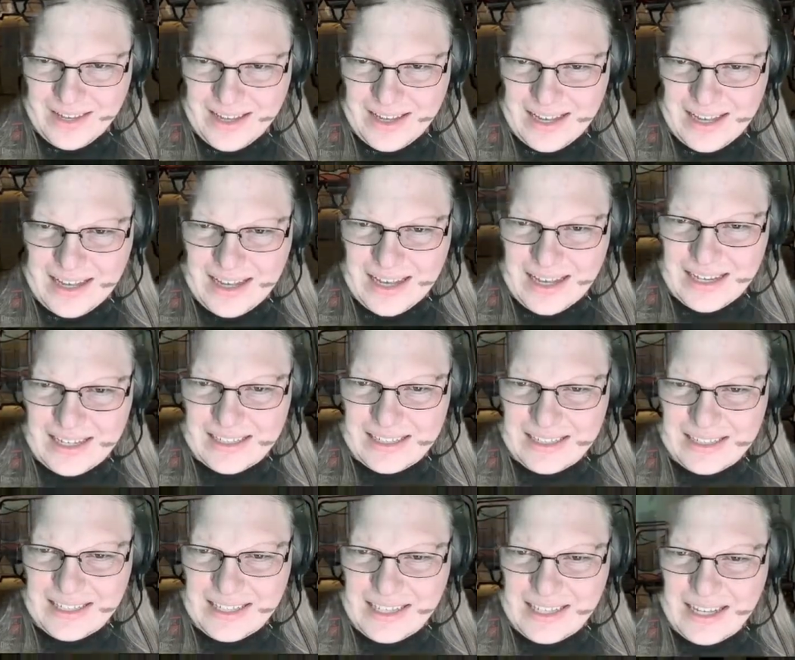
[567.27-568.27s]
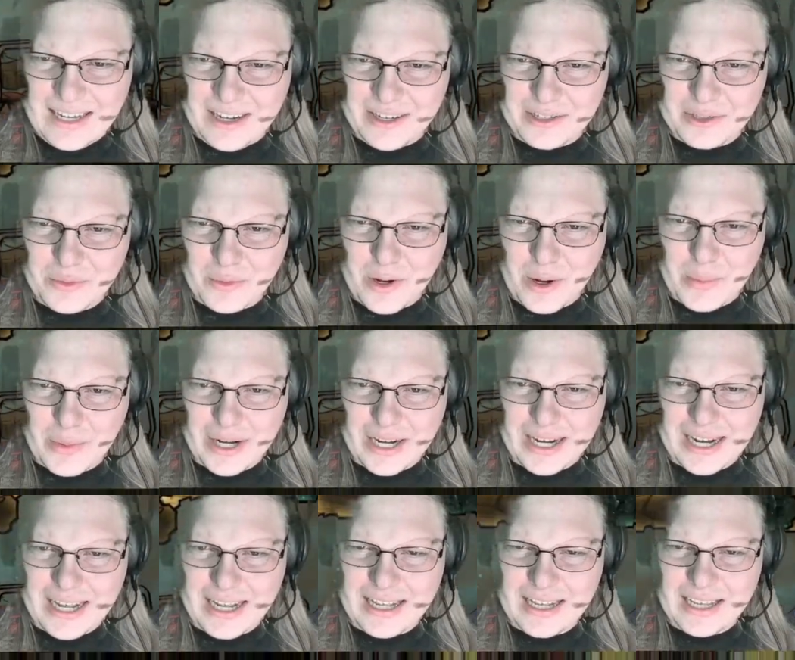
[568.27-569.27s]
And here's where we're
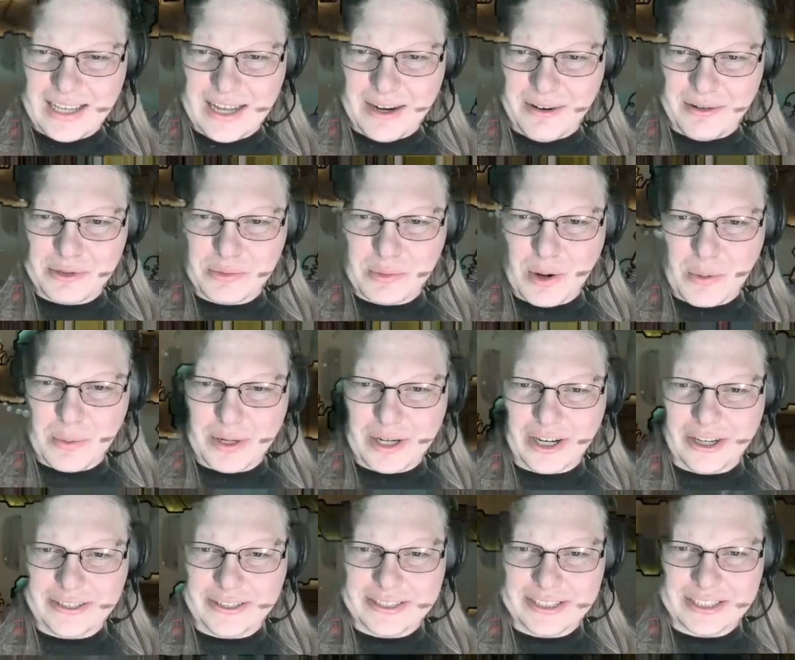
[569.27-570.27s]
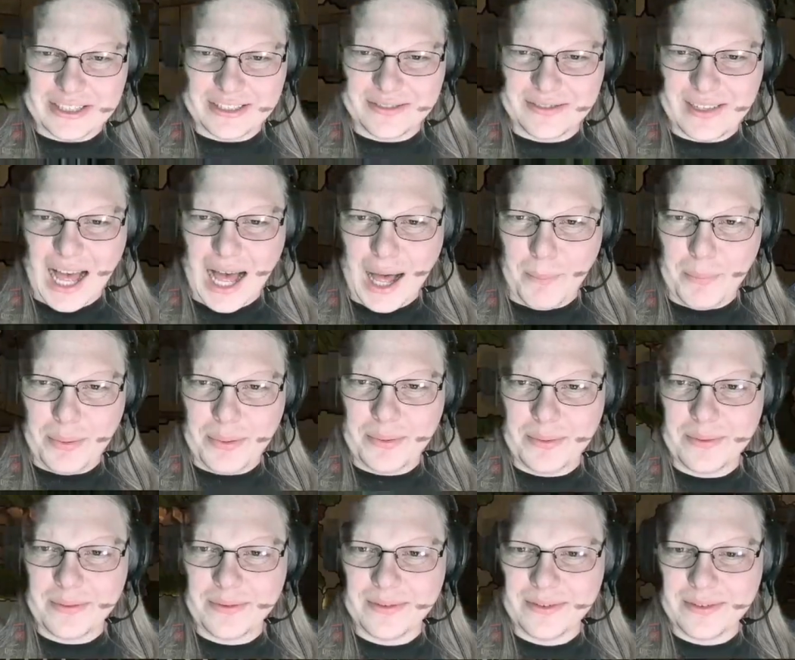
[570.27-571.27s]
going to just up.
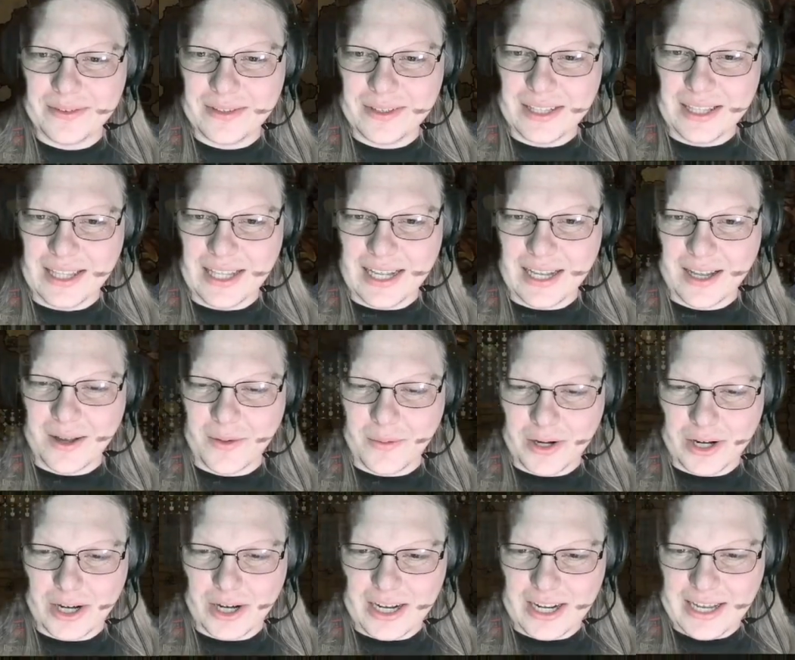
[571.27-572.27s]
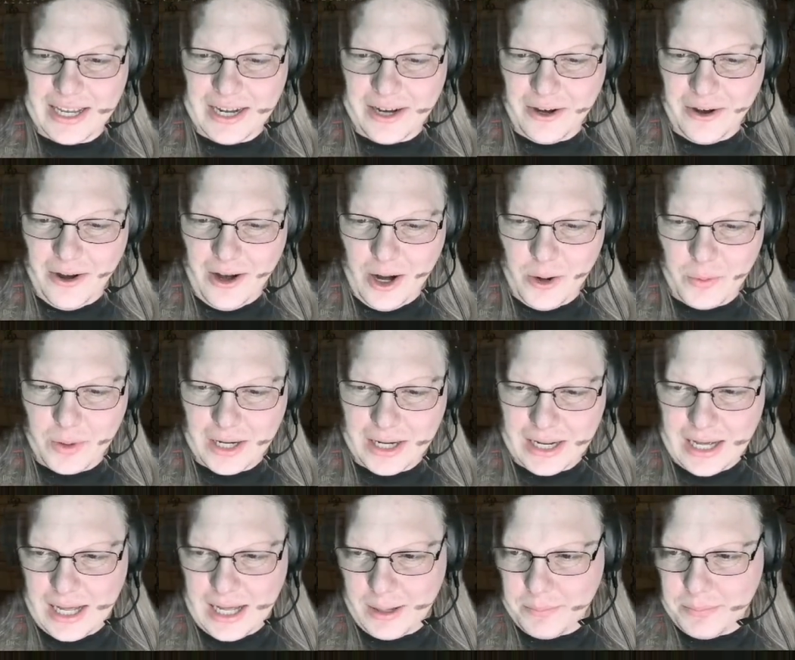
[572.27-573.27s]
Like we're gonna here and we're gonna
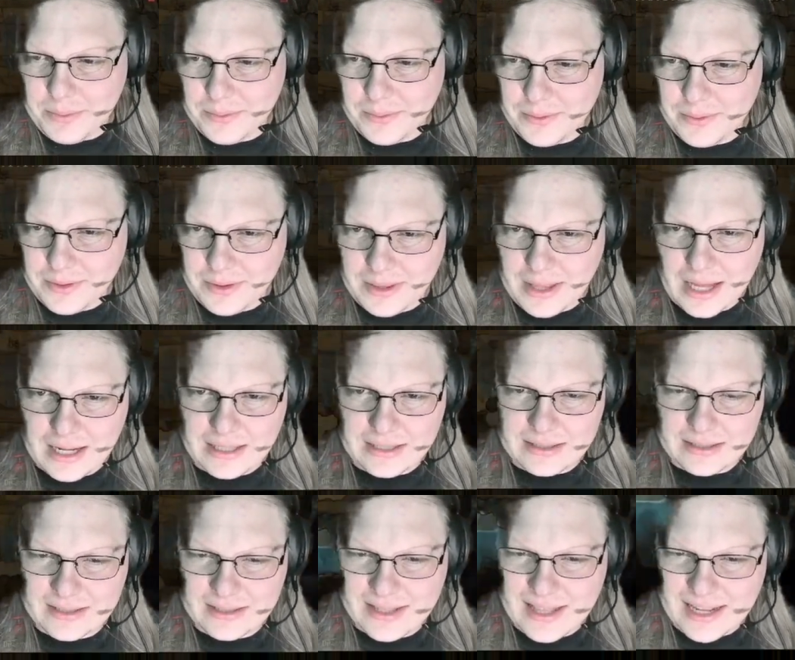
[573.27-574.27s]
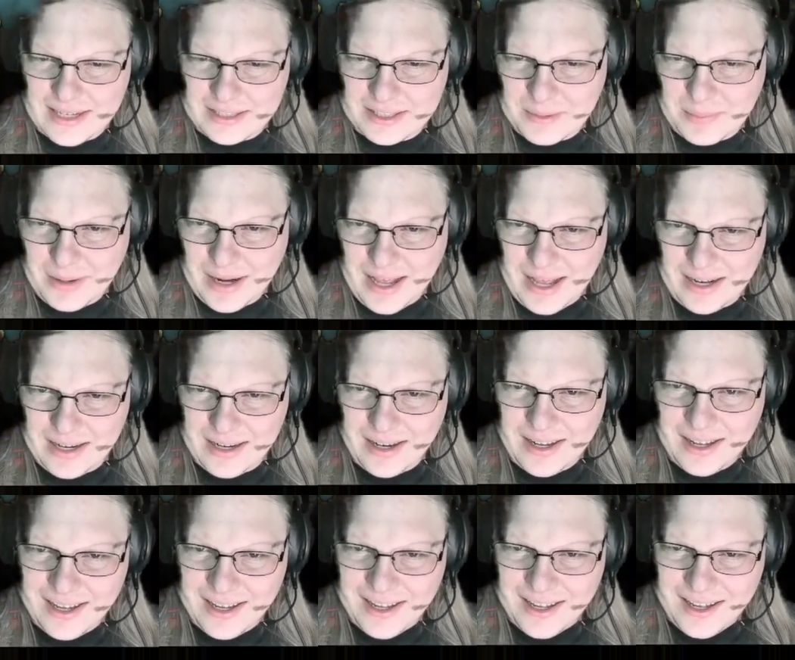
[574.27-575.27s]
up. That is the plan.
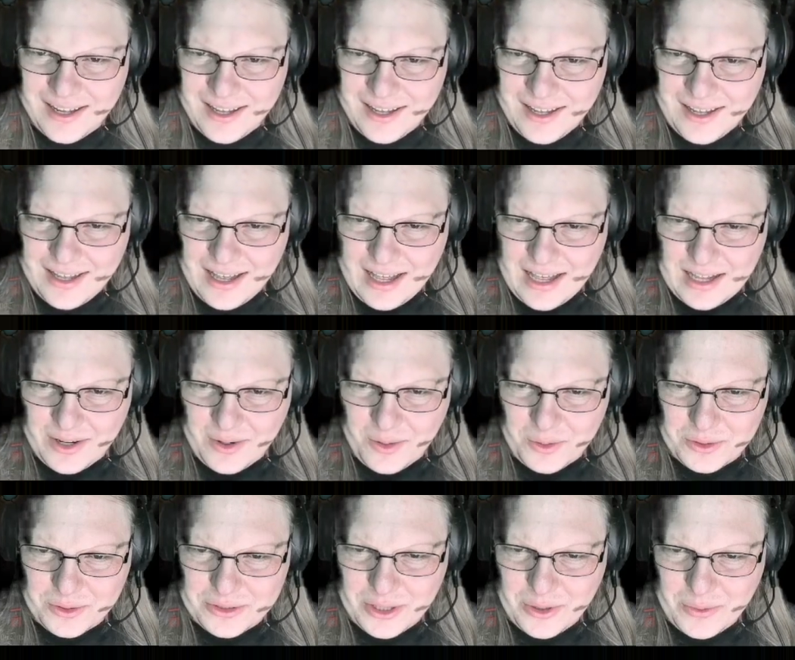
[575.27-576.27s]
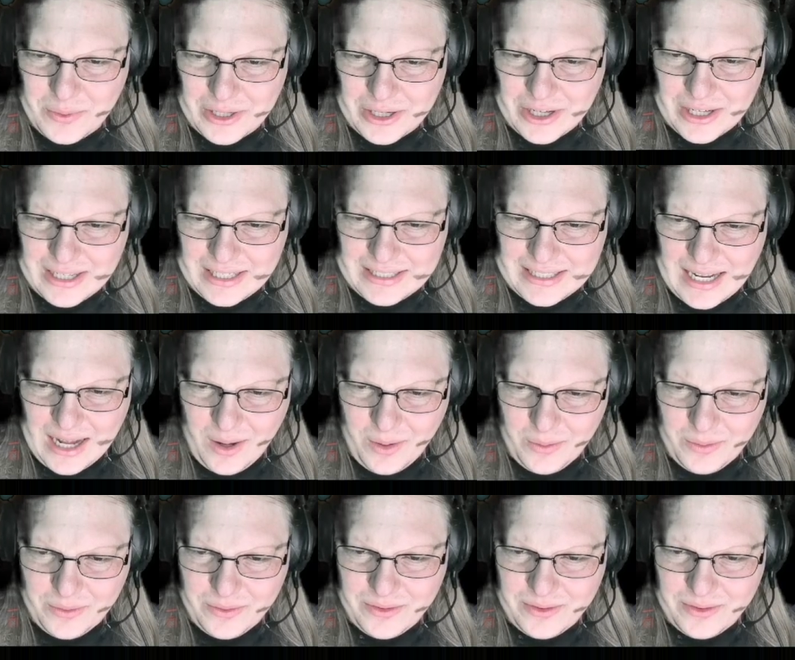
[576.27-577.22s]
And also we're gonna down.